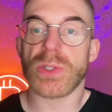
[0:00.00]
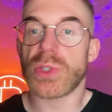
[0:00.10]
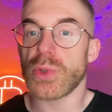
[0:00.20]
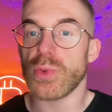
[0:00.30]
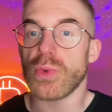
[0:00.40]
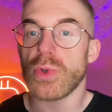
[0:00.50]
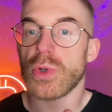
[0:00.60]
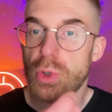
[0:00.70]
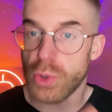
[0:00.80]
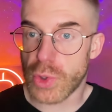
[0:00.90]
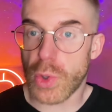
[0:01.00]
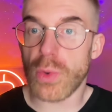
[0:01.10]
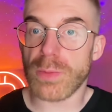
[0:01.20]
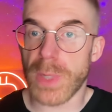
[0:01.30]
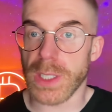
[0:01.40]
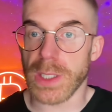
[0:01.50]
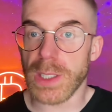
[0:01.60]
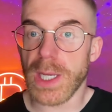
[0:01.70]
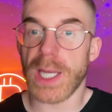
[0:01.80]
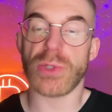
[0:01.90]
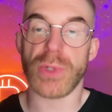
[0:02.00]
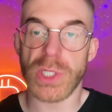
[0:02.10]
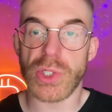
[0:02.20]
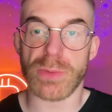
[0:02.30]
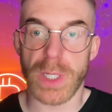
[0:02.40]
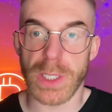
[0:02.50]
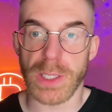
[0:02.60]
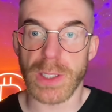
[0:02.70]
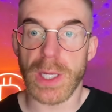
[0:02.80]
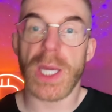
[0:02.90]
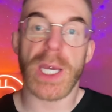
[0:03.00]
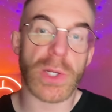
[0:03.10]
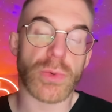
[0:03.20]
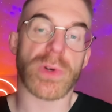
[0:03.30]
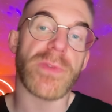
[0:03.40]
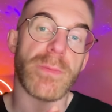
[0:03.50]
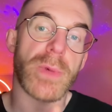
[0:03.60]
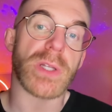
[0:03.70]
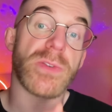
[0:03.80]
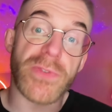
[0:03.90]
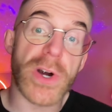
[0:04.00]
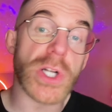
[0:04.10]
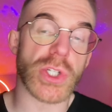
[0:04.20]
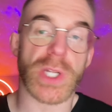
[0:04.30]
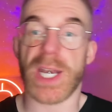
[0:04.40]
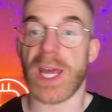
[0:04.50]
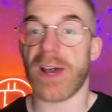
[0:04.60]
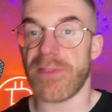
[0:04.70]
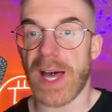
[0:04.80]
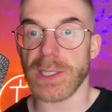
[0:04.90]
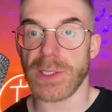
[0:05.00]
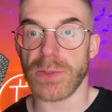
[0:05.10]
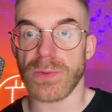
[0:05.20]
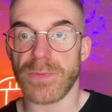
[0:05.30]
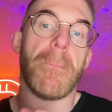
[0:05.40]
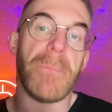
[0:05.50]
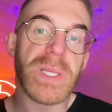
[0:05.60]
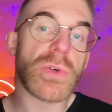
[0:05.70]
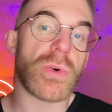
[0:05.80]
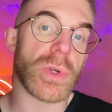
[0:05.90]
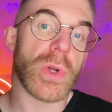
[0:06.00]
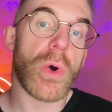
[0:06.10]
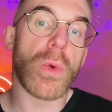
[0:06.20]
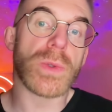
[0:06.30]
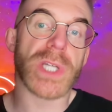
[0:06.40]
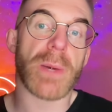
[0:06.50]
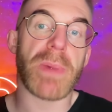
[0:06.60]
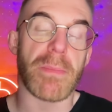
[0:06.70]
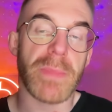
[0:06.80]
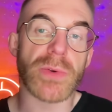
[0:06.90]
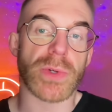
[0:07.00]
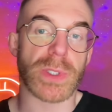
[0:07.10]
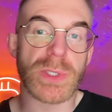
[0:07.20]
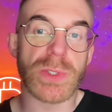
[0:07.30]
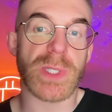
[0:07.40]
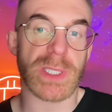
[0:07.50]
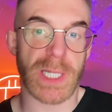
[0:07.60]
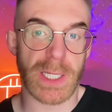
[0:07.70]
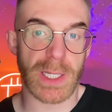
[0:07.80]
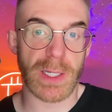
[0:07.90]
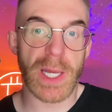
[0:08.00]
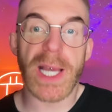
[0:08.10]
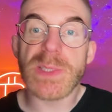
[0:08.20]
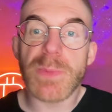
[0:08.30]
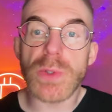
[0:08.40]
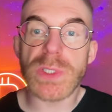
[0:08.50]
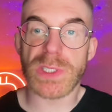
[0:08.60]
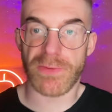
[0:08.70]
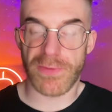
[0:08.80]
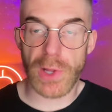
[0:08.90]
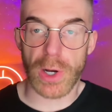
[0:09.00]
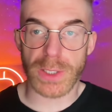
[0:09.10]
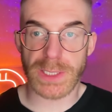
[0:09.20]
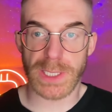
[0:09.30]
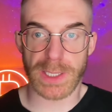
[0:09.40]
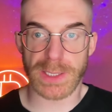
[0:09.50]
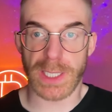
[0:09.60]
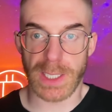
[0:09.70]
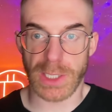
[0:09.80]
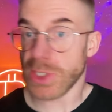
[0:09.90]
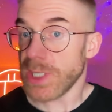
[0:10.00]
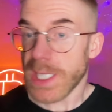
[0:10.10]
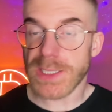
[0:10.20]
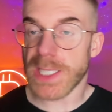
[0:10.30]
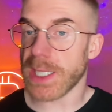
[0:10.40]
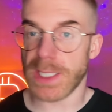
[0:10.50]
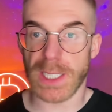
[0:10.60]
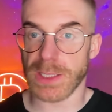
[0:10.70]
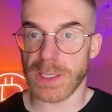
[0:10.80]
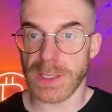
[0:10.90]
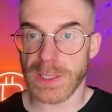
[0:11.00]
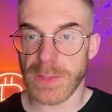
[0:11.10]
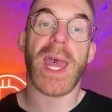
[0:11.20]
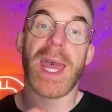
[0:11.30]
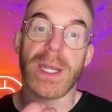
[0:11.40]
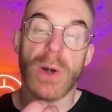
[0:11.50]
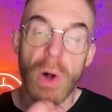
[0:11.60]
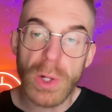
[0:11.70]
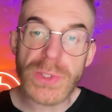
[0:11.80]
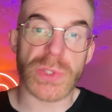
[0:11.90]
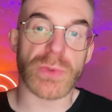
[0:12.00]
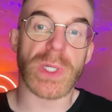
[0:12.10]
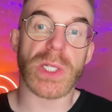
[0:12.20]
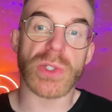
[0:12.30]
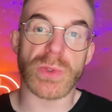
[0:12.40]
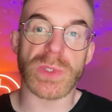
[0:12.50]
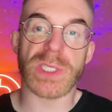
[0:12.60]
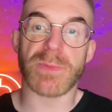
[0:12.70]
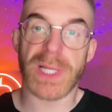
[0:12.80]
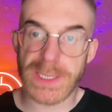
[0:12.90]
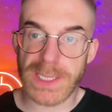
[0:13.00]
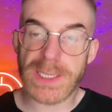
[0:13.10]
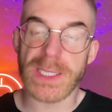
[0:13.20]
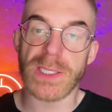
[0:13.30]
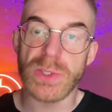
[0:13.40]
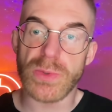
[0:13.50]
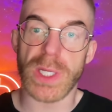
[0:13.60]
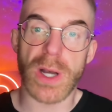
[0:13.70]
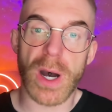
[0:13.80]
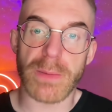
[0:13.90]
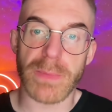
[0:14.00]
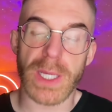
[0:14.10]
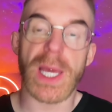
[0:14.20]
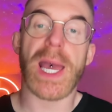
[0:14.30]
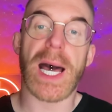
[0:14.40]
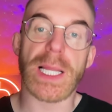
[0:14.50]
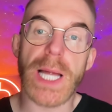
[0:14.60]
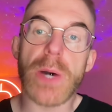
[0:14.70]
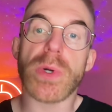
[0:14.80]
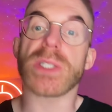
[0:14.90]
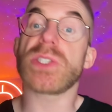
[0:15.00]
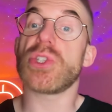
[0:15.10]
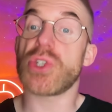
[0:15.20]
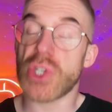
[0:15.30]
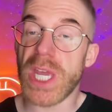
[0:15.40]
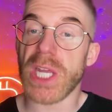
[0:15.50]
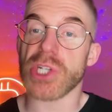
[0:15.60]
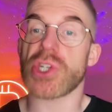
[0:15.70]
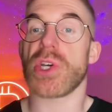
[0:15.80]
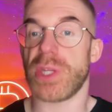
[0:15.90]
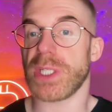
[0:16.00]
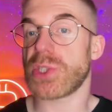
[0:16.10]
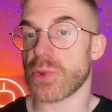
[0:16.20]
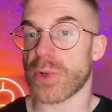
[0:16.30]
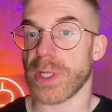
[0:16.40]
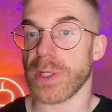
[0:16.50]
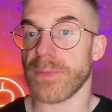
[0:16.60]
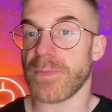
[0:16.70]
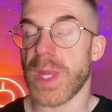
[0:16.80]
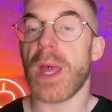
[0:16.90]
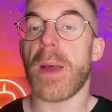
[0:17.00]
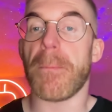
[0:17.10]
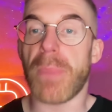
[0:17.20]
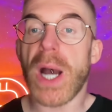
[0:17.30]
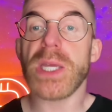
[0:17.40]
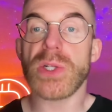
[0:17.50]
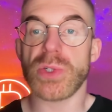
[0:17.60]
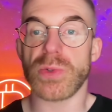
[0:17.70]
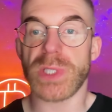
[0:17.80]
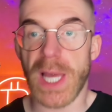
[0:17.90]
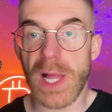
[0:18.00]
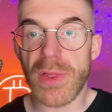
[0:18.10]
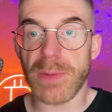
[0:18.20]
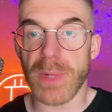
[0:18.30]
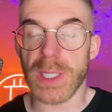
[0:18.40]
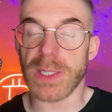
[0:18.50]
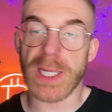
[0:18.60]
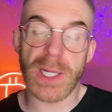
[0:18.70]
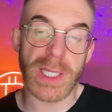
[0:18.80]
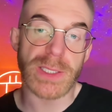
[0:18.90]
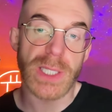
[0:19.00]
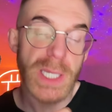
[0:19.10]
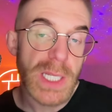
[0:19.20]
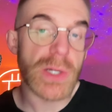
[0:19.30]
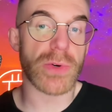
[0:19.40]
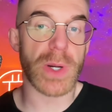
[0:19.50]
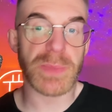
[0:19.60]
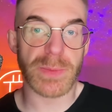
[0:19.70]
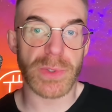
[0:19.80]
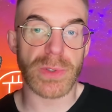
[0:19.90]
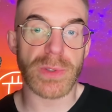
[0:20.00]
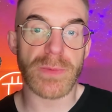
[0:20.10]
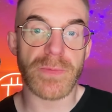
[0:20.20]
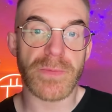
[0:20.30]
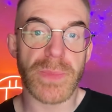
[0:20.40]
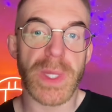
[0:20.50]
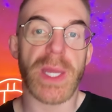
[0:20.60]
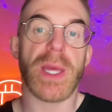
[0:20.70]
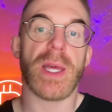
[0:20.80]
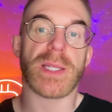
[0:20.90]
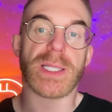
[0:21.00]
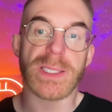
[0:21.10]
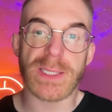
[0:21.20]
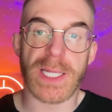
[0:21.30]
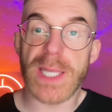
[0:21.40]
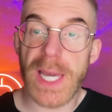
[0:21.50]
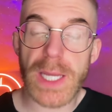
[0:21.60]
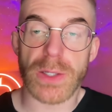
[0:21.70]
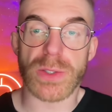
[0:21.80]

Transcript: to control money and to issue money in order for money to function and have value. Bitcoin holds up a mirror to this idea, exposes the flaws in this idea, just like a psychedelic does, and also introduces plasticity into the economy, allowing us to change this story by introducing healthy money that is incorruptible, that the state cannot